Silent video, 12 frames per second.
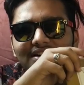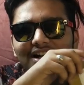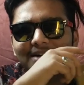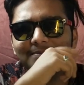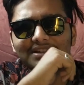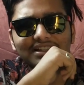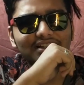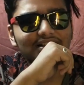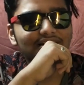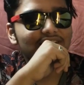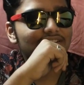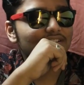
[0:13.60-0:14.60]
let me think.
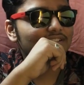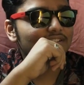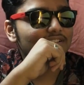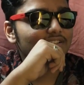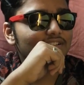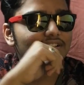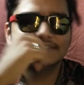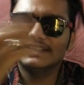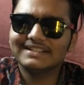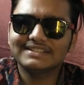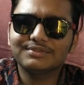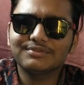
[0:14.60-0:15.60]
There
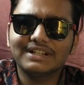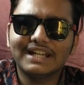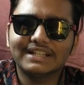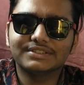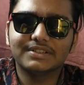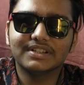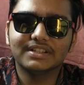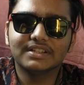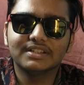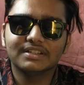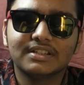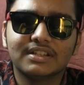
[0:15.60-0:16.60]
isn't one actually.
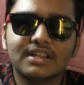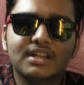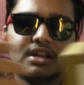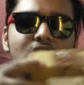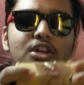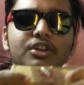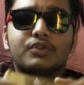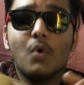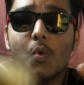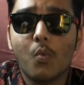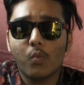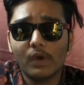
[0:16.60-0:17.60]
So
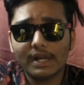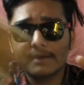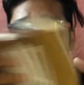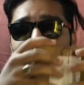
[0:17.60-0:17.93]
welcome